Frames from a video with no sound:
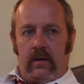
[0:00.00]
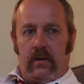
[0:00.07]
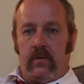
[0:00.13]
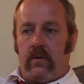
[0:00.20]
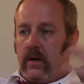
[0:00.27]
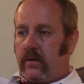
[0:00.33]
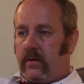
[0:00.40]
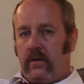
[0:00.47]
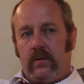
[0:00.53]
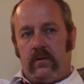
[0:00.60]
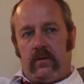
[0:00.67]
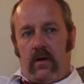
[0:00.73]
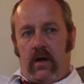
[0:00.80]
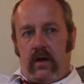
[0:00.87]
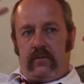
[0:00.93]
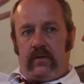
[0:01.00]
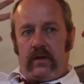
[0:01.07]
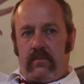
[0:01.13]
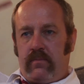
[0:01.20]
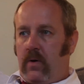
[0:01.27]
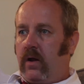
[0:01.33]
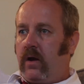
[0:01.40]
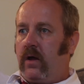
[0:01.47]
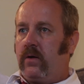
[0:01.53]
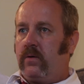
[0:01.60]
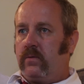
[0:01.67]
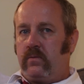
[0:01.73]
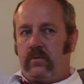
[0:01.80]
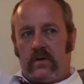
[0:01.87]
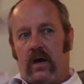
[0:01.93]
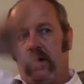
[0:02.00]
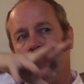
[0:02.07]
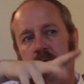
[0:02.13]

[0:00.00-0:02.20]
Alright, live at the Apollo, go.